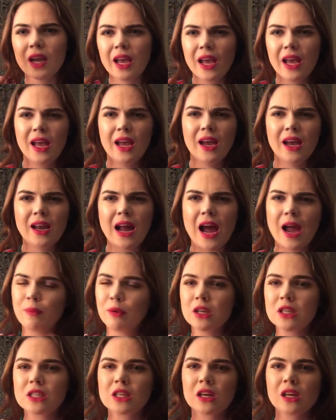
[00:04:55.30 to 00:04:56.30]
and I
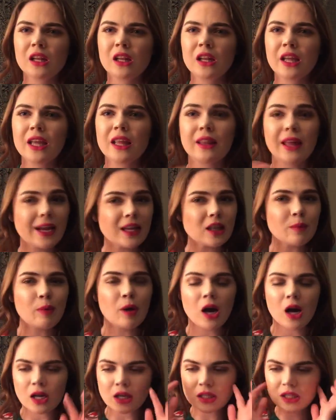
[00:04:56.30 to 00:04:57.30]
personally like the
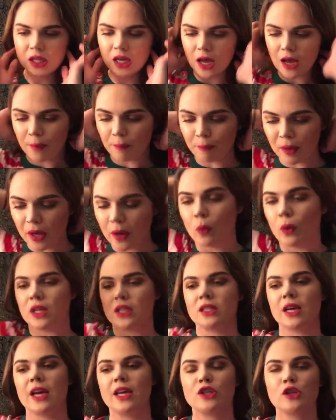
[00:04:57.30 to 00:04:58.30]
pods, but
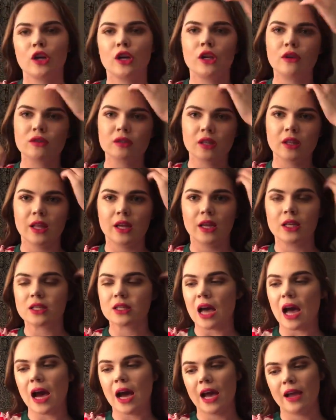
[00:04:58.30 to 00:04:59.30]
once I started using this,
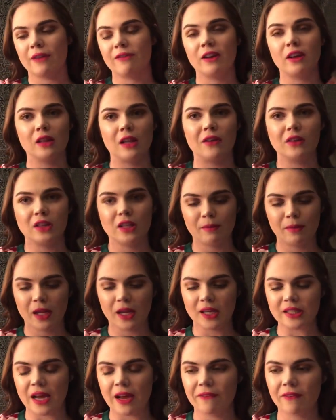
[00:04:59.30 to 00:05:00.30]
I fell in love with it
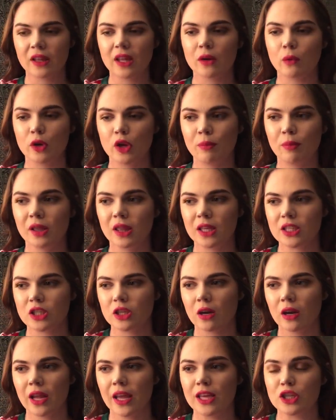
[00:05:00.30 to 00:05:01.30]
because I feel like when you put this
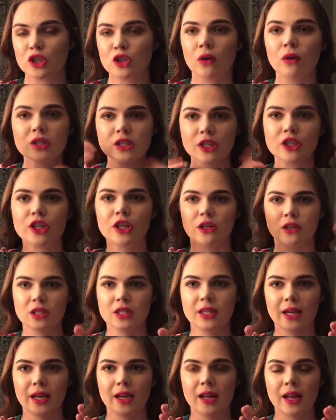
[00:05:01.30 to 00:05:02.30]
on, it soaks into your
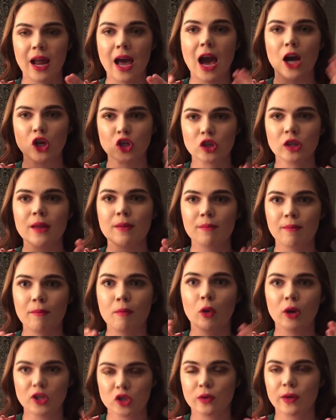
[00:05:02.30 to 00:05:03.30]
skin and actually
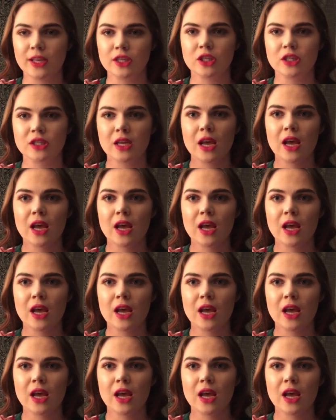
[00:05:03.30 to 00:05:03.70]
moisturizes